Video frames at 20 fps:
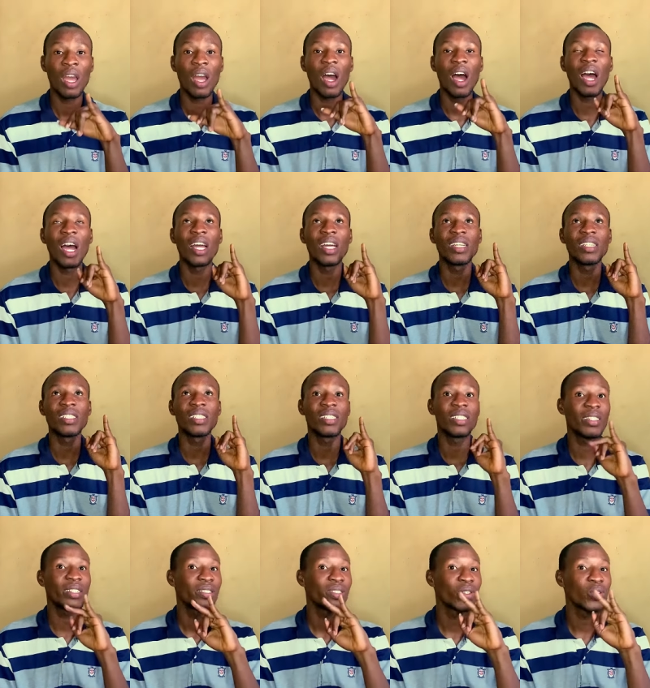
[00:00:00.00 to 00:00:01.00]
and
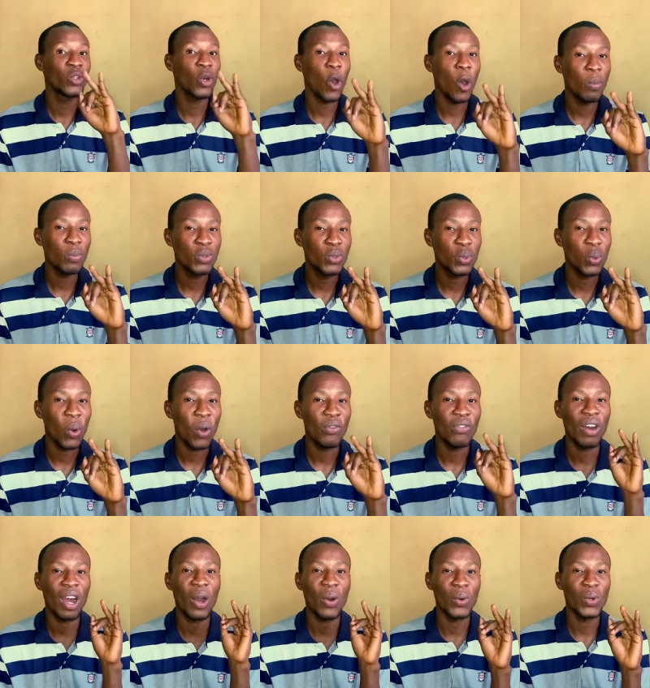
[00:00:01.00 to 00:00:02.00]
the top 12,
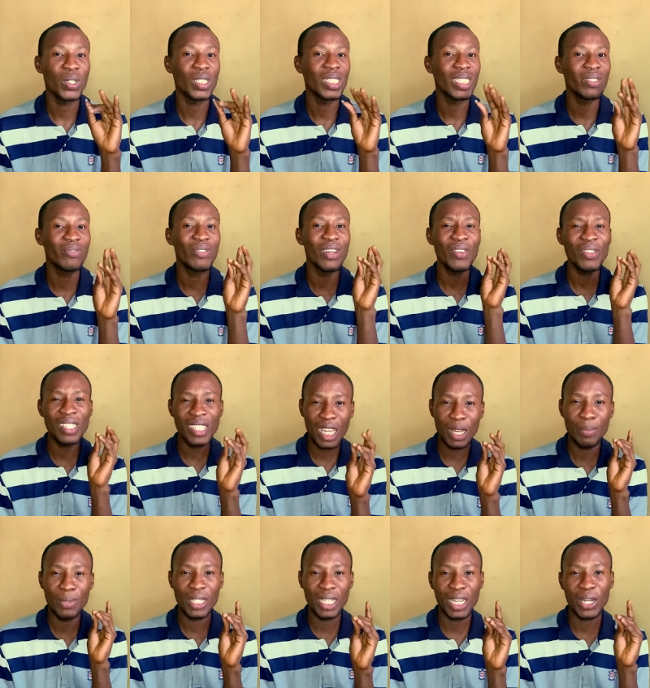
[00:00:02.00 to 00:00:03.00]
I was very
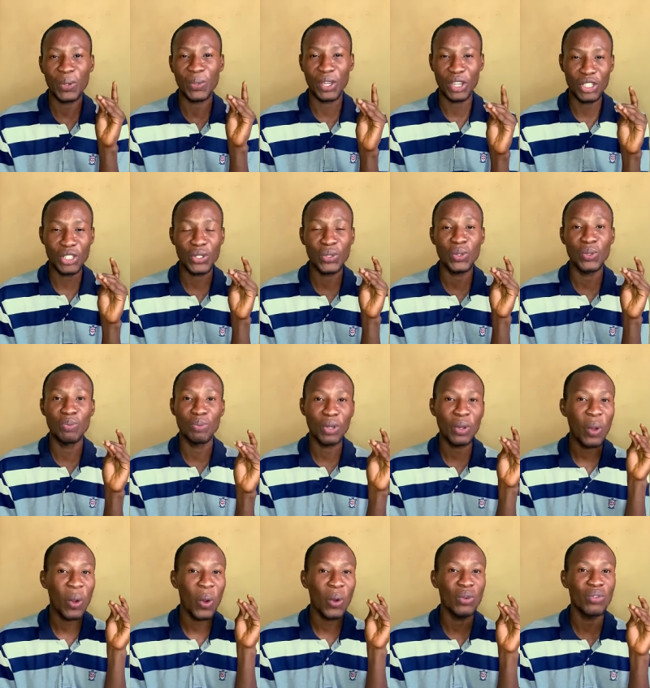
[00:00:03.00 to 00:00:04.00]
skeptical that she would be
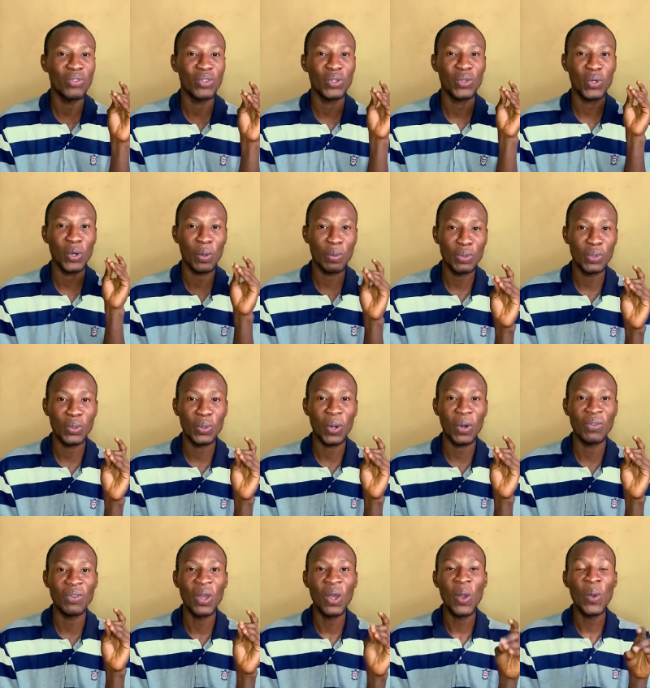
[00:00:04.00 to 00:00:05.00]
called for top
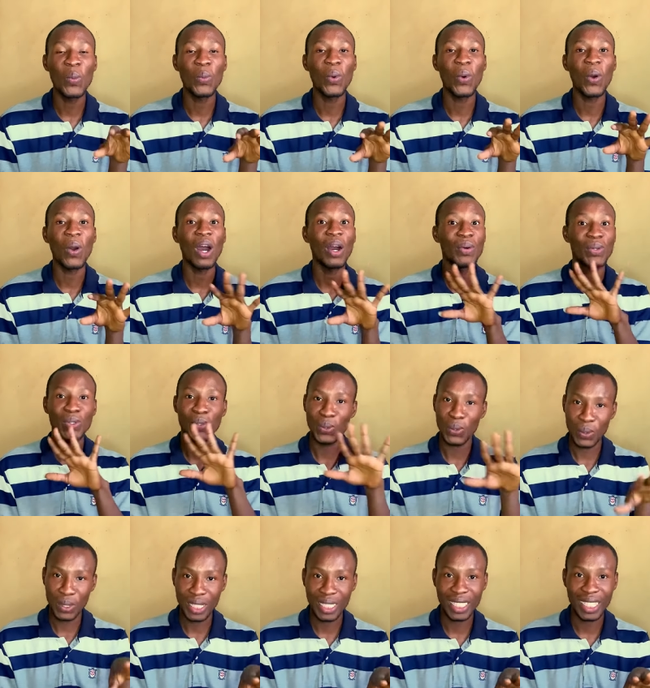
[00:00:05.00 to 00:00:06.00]
12, but
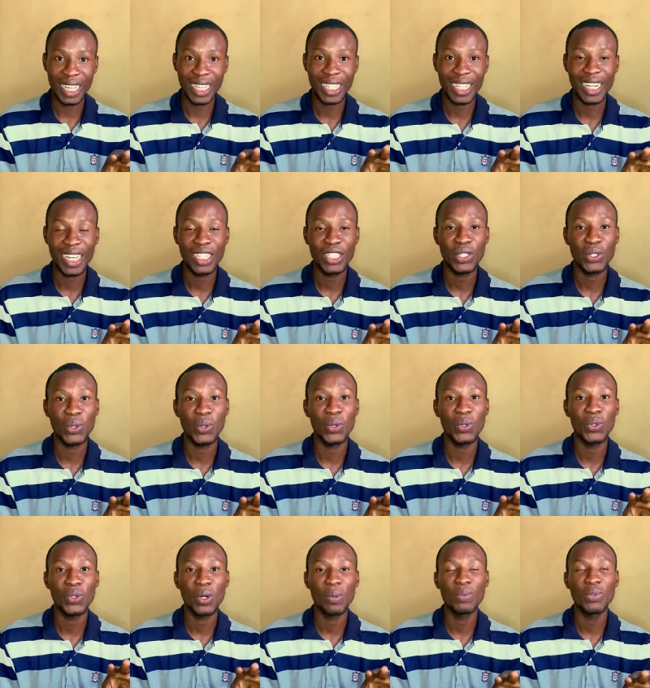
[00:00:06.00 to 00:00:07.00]
also excited that she
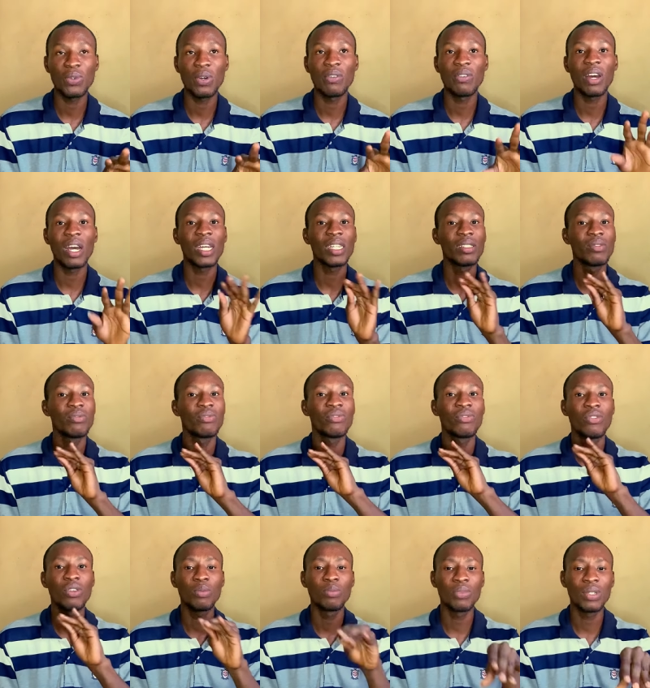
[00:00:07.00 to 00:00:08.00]
got top 12. And
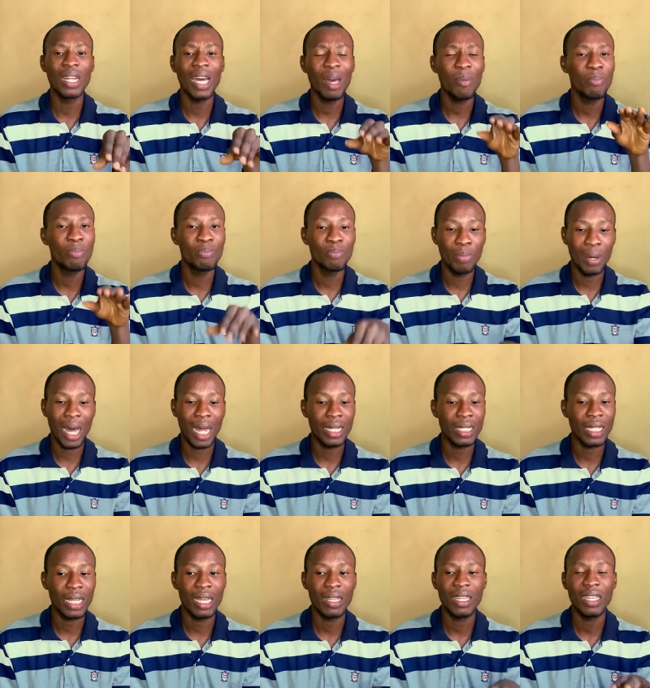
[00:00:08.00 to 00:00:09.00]
from that part,
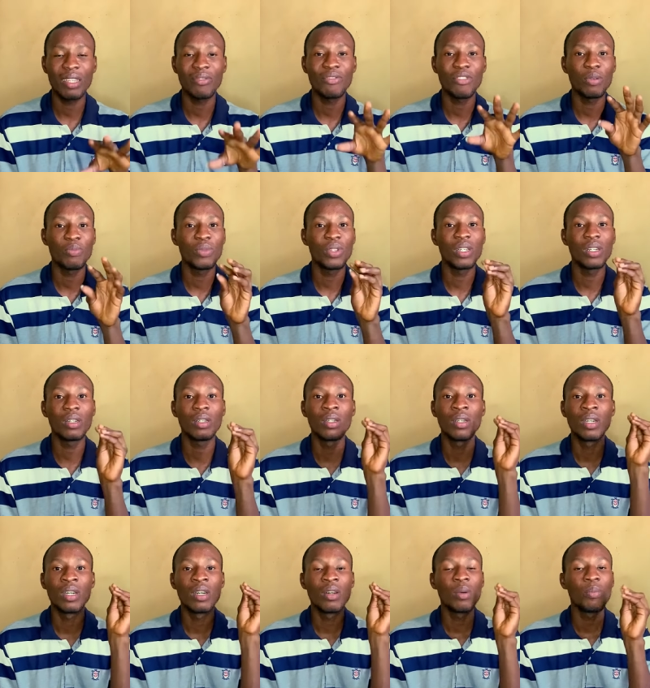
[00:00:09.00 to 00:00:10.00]
I think from the
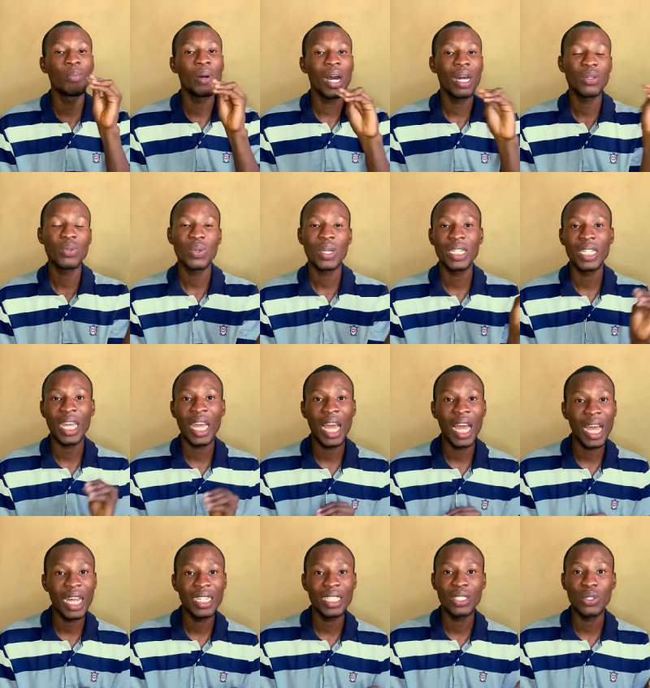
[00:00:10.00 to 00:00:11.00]
part where they
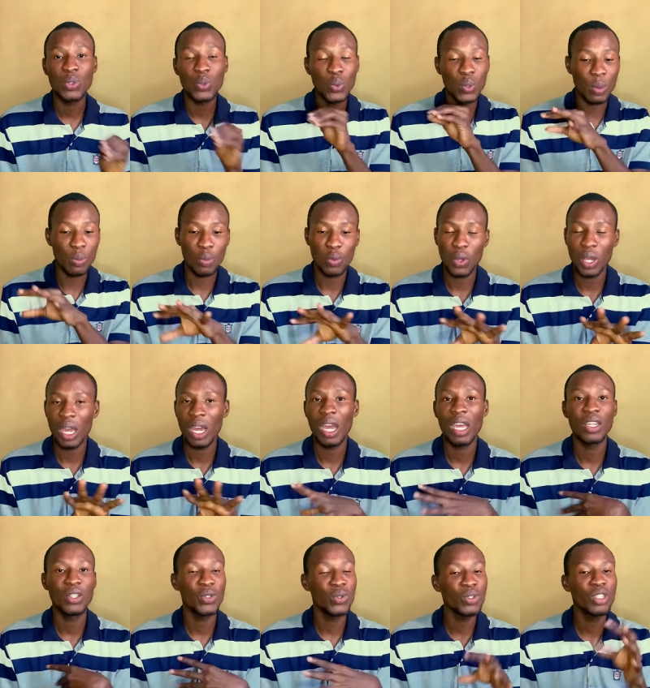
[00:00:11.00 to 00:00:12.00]
had the swimwear, I
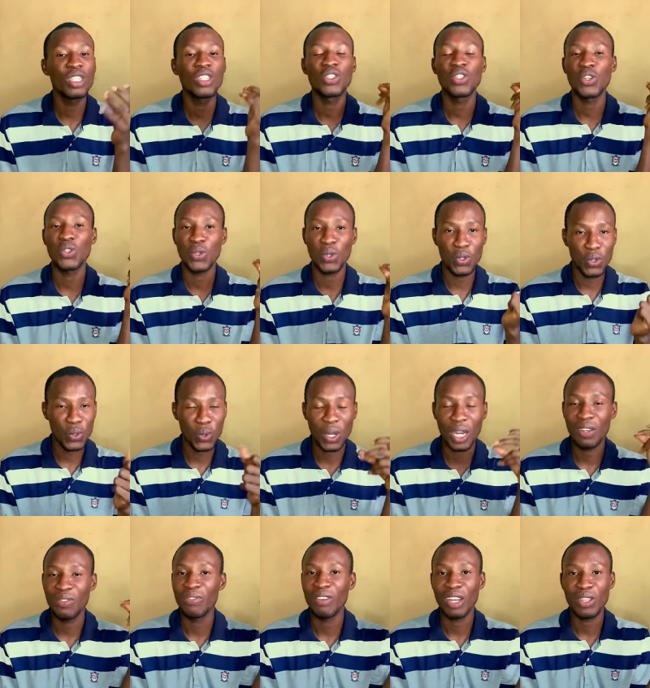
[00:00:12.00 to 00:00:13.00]
knew she's just going to
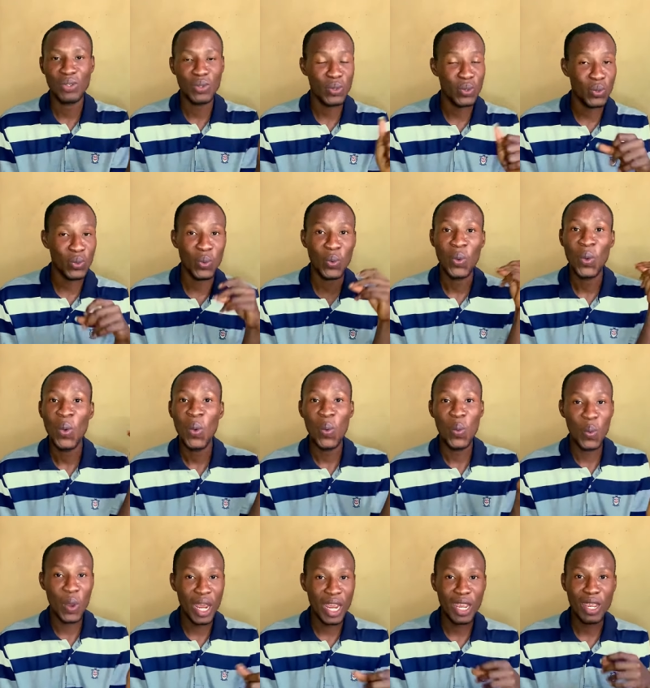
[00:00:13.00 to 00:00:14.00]
advance to
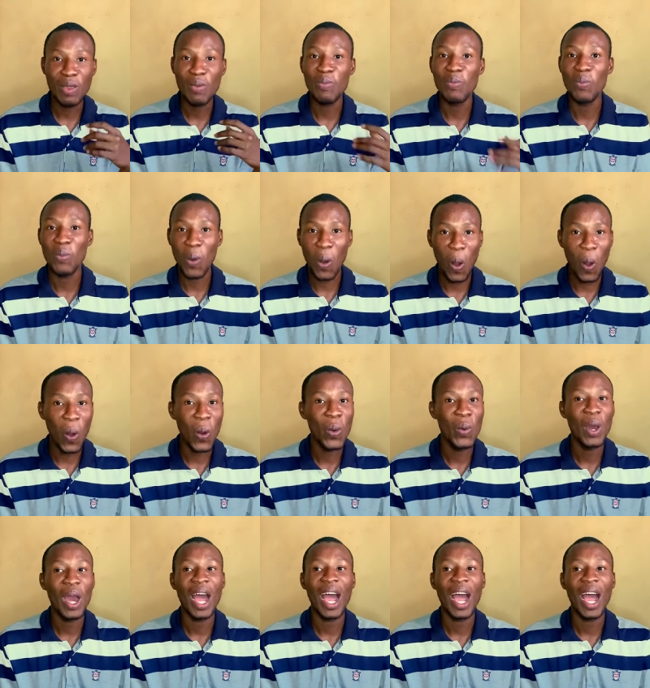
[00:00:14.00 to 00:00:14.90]
way more